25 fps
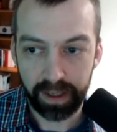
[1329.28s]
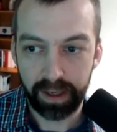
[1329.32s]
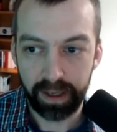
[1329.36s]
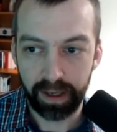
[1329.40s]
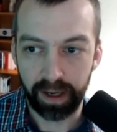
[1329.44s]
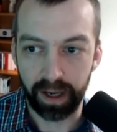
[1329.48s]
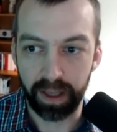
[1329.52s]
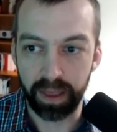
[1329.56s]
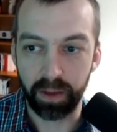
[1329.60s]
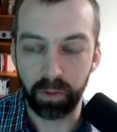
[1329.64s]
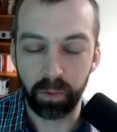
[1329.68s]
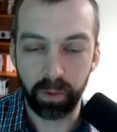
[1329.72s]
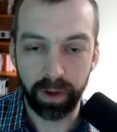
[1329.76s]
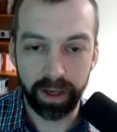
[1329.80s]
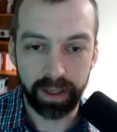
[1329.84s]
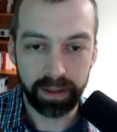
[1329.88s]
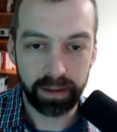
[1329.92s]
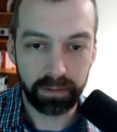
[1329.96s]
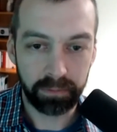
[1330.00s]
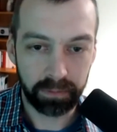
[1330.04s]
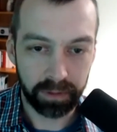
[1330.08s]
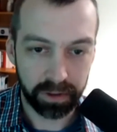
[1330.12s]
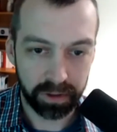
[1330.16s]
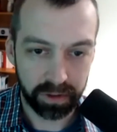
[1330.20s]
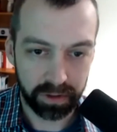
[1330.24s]
And the way
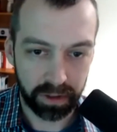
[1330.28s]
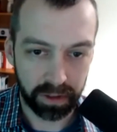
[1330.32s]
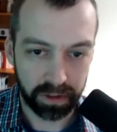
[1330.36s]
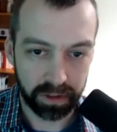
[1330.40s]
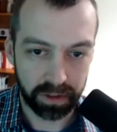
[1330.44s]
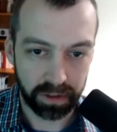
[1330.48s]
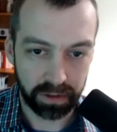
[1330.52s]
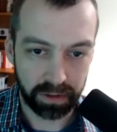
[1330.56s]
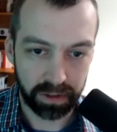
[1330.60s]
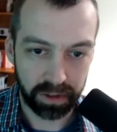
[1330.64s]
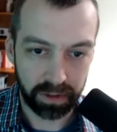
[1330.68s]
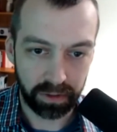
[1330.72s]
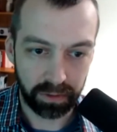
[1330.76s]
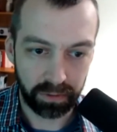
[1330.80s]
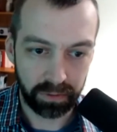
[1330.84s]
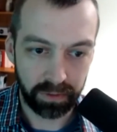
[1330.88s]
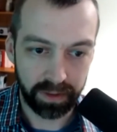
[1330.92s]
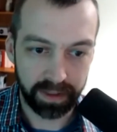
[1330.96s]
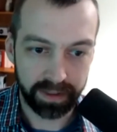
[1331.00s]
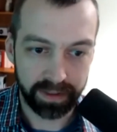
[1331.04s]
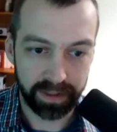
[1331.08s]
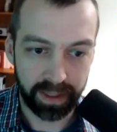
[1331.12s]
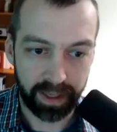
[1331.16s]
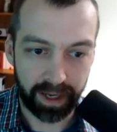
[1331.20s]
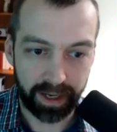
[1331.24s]
that we're structured too
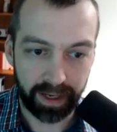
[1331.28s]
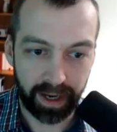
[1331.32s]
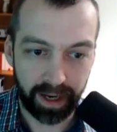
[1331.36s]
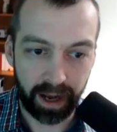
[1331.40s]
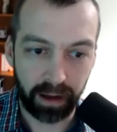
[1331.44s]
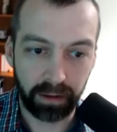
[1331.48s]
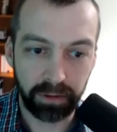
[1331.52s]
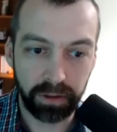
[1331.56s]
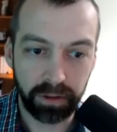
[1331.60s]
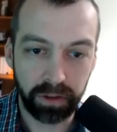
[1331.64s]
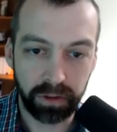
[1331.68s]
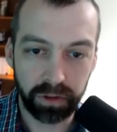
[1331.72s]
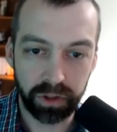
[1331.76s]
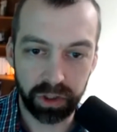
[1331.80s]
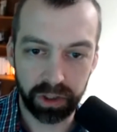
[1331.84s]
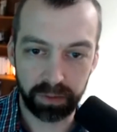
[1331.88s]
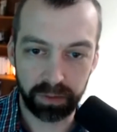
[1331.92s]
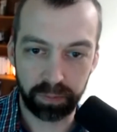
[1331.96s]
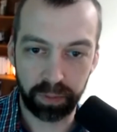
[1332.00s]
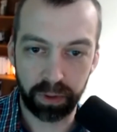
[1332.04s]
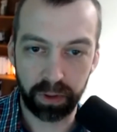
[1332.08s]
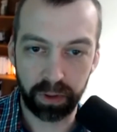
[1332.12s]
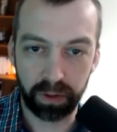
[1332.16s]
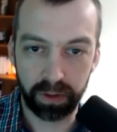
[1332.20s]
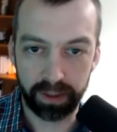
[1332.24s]
is that I'll
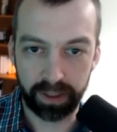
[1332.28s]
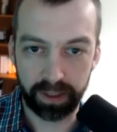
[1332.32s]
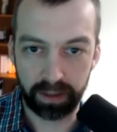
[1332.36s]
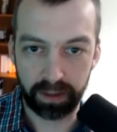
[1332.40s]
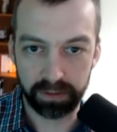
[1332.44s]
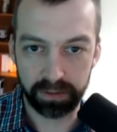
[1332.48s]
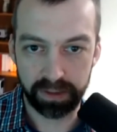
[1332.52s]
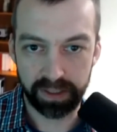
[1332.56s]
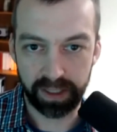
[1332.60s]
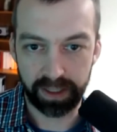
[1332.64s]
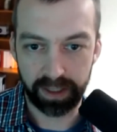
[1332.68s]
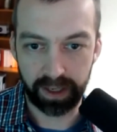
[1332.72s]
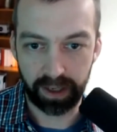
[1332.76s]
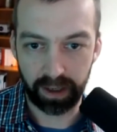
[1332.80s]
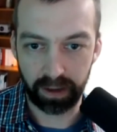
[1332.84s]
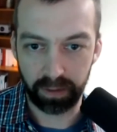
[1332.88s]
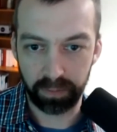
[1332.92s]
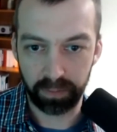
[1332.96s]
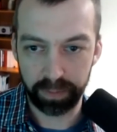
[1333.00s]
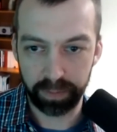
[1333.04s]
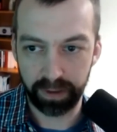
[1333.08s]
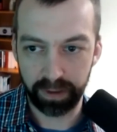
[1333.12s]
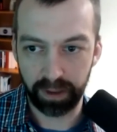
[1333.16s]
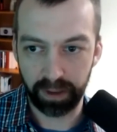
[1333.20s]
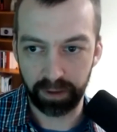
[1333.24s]
usually pull in outside
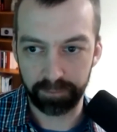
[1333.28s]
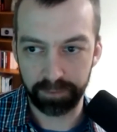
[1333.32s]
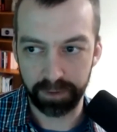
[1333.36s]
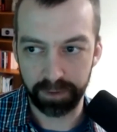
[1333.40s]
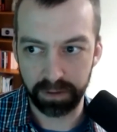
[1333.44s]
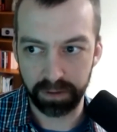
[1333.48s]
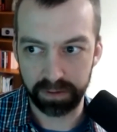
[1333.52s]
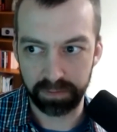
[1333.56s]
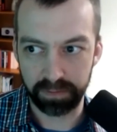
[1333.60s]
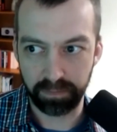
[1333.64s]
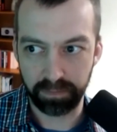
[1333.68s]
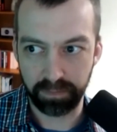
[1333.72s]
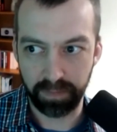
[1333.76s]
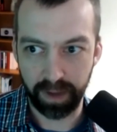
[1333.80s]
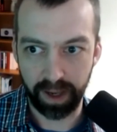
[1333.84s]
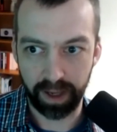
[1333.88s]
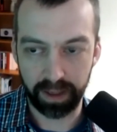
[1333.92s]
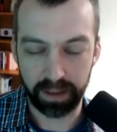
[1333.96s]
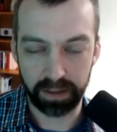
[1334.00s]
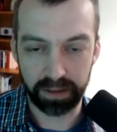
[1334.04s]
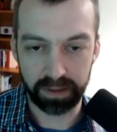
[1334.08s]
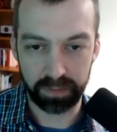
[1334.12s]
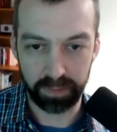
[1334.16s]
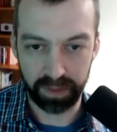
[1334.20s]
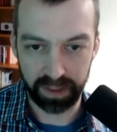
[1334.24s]
help if there's
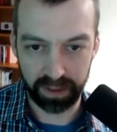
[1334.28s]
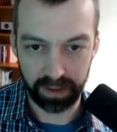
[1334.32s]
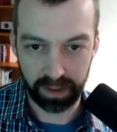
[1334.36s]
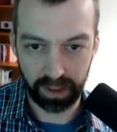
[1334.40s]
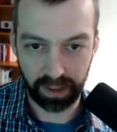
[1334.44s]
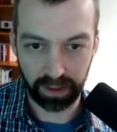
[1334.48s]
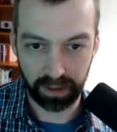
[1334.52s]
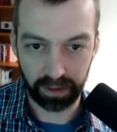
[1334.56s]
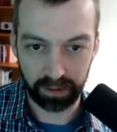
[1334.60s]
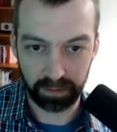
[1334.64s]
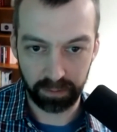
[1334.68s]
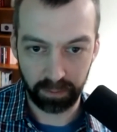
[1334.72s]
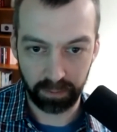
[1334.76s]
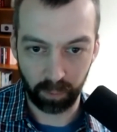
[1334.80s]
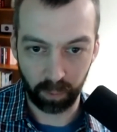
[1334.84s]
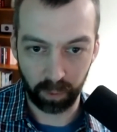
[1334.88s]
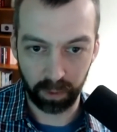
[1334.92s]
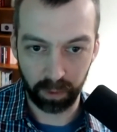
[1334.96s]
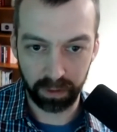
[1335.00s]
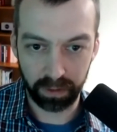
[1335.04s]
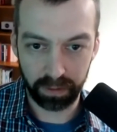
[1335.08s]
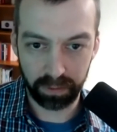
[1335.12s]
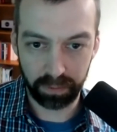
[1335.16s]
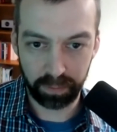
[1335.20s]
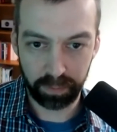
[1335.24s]
management needed.
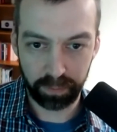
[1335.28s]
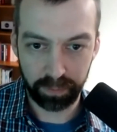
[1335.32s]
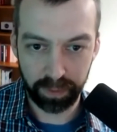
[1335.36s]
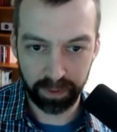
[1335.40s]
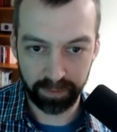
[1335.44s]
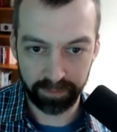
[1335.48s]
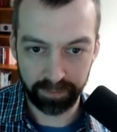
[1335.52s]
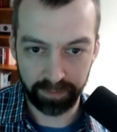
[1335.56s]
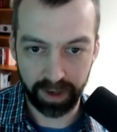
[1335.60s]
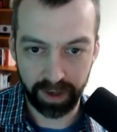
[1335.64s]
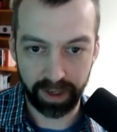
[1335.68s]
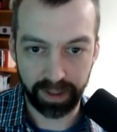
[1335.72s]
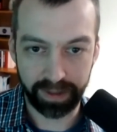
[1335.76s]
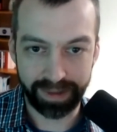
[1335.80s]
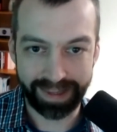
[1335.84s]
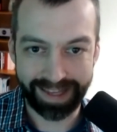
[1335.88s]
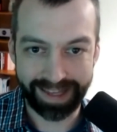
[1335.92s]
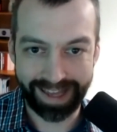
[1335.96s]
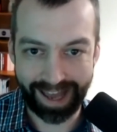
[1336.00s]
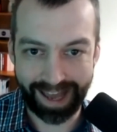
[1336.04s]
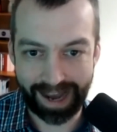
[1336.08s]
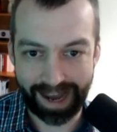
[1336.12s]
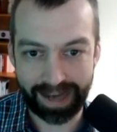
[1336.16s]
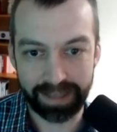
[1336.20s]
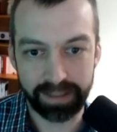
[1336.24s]
We'll provide
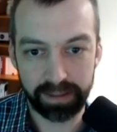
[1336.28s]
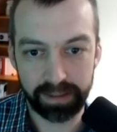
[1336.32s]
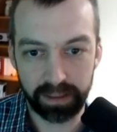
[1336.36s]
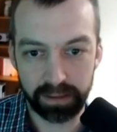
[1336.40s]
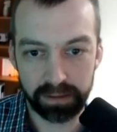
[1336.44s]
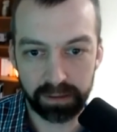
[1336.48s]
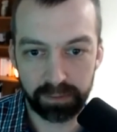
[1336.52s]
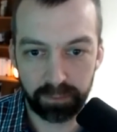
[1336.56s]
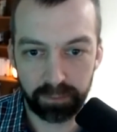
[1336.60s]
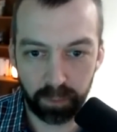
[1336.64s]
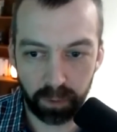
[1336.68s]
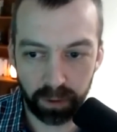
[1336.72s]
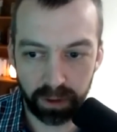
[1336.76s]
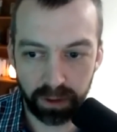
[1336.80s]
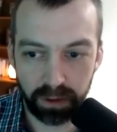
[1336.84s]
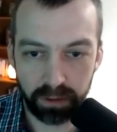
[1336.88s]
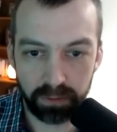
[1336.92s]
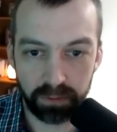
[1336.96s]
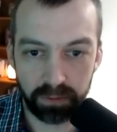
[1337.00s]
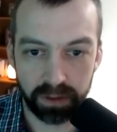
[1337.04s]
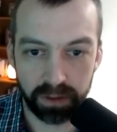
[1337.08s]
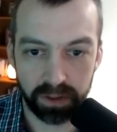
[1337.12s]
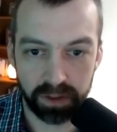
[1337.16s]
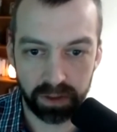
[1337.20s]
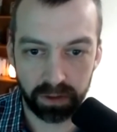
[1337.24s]
the assets for
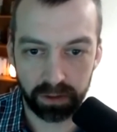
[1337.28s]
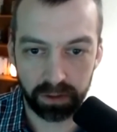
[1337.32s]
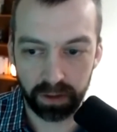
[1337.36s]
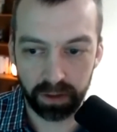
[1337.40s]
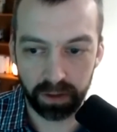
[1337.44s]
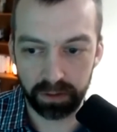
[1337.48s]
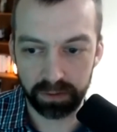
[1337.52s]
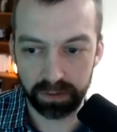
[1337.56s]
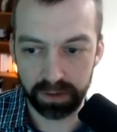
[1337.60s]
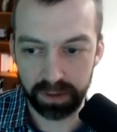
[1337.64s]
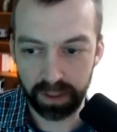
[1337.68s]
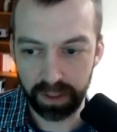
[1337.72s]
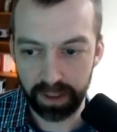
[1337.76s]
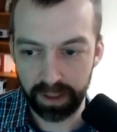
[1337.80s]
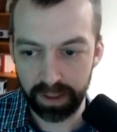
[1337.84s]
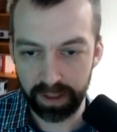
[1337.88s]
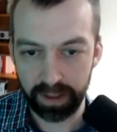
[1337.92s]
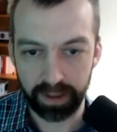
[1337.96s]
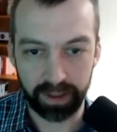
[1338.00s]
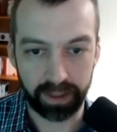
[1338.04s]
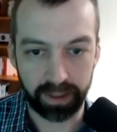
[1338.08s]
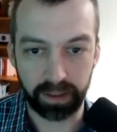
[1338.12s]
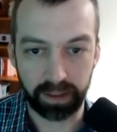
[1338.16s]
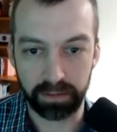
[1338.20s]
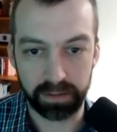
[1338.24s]
you. And so those,
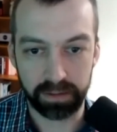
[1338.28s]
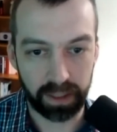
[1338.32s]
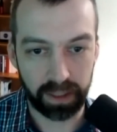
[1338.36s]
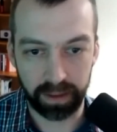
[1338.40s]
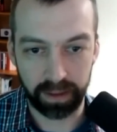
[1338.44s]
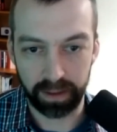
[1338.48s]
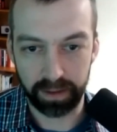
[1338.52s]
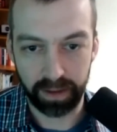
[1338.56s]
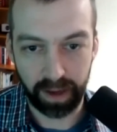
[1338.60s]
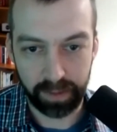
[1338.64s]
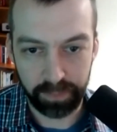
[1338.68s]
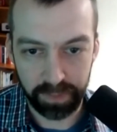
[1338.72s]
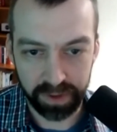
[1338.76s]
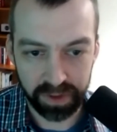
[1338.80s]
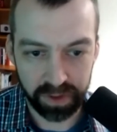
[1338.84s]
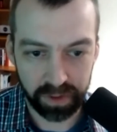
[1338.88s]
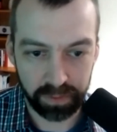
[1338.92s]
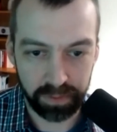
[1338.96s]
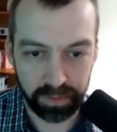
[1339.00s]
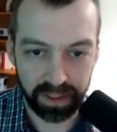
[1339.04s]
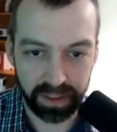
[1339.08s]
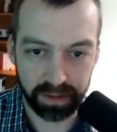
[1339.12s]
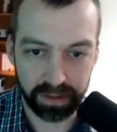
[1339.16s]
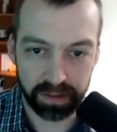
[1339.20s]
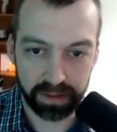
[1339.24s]
like you said, I'm
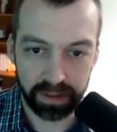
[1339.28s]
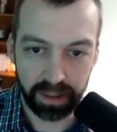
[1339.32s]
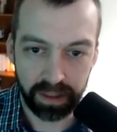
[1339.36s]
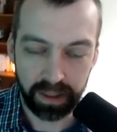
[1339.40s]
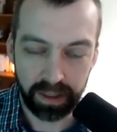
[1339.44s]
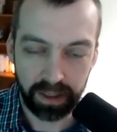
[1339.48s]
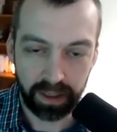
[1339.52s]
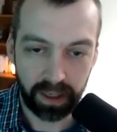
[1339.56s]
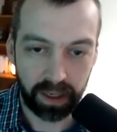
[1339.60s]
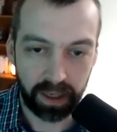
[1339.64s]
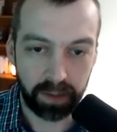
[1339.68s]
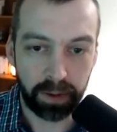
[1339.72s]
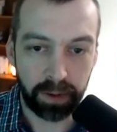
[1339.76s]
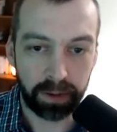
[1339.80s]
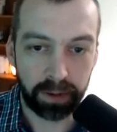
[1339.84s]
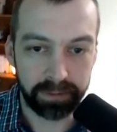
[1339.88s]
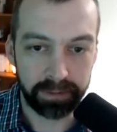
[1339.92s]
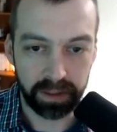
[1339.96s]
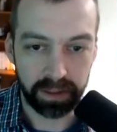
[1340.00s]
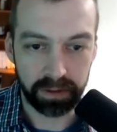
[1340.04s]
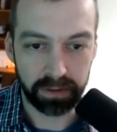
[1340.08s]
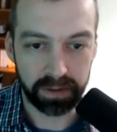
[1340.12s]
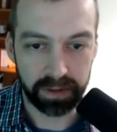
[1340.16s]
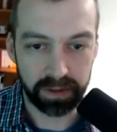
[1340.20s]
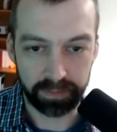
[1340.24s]
assuming he
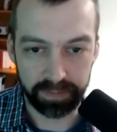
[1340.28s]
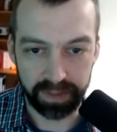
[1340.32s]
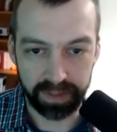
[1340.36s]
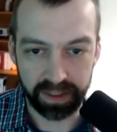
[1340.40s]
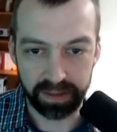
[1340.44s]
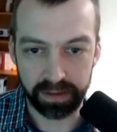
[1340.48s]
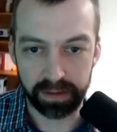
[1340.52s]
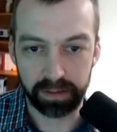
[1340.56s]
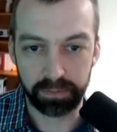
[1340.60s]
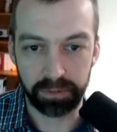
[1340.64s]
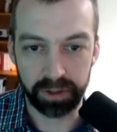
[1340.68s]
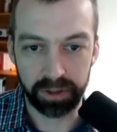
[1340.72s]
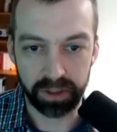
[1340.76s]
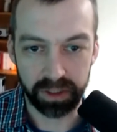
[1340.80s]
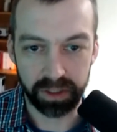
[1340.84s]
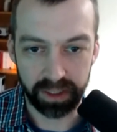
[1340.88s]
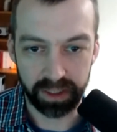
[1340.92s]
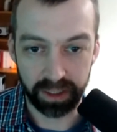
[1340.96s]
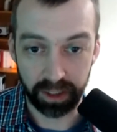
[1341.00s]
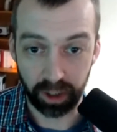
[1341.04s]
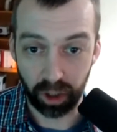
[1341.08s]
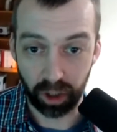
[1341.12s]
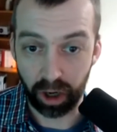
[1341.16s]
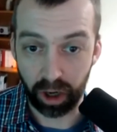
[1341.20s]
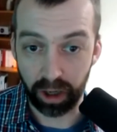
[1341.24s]
probably used something similar to
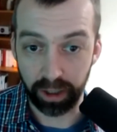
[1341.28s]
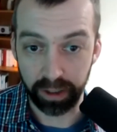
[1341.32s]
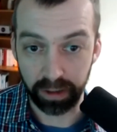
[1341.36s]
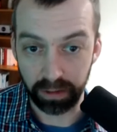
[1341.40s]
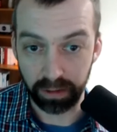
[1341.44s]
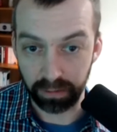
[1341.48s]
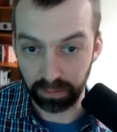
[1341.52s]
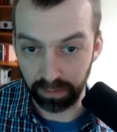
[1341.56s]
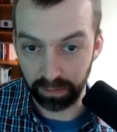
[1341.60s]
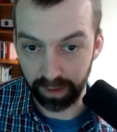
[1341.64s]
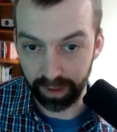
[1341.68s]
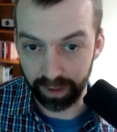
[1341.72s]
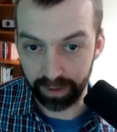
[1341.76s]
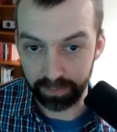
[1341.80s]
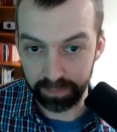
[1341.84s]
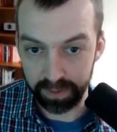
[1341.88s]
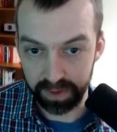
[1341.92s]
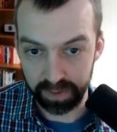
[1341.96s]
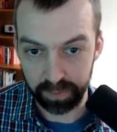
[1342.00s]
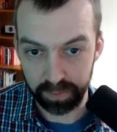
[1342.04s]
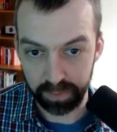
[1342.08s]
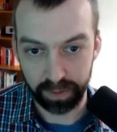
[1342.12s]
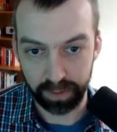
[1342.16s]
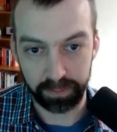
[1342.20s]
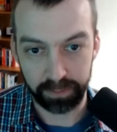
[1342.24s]
like an audiogram
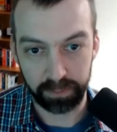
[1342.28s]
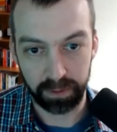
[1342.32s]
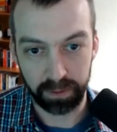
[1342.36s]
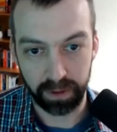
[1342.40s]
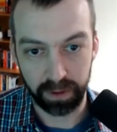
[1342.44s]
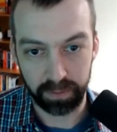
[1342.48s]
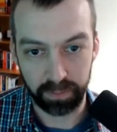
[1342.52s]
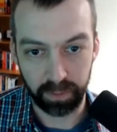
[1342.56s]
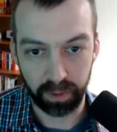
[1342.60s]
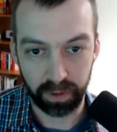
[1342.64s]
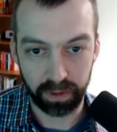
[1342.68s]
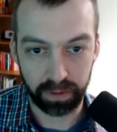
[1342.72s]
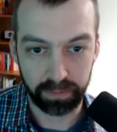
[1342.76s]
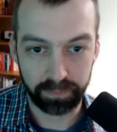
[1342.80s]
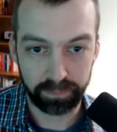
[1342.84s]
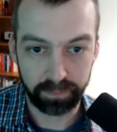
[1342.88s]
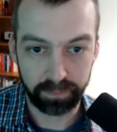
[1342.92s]
is probably one of the more